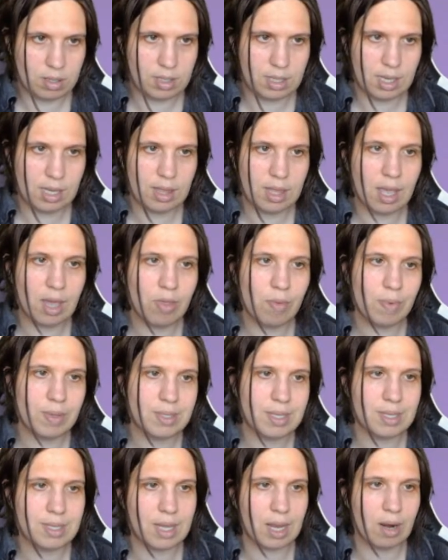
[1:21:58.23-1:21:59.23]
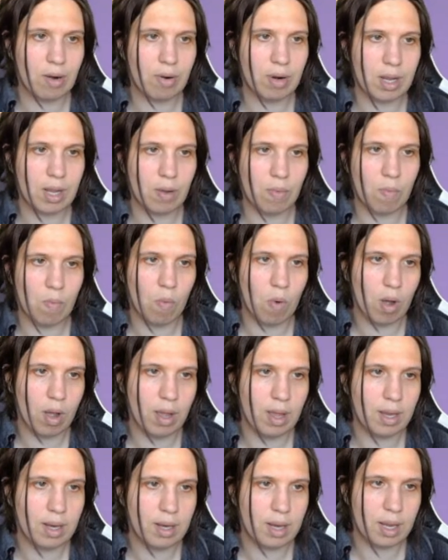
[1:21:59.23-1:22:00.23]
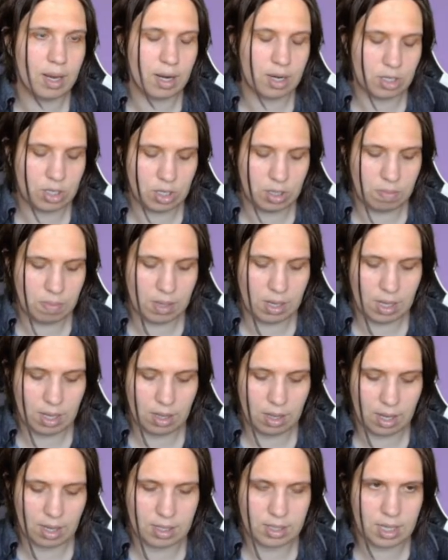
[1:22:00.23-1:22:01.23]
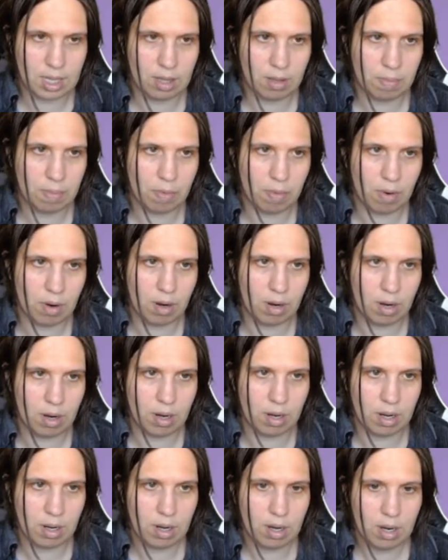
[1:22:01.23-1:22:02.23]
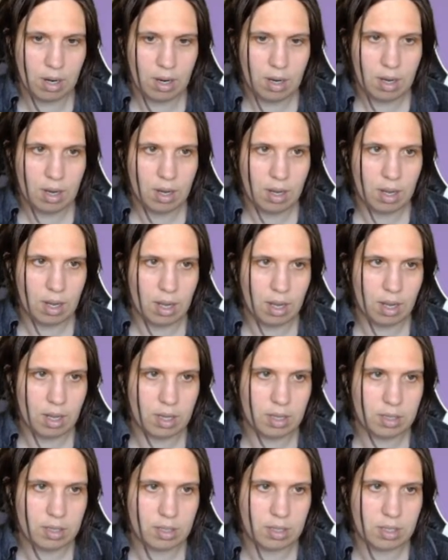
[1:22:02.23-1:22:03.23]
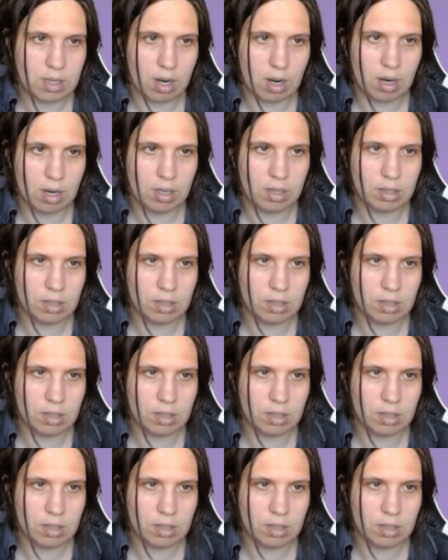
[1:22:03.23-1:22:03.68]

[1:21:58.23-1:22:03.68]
See, the other one says area 1, and it should be like teleport start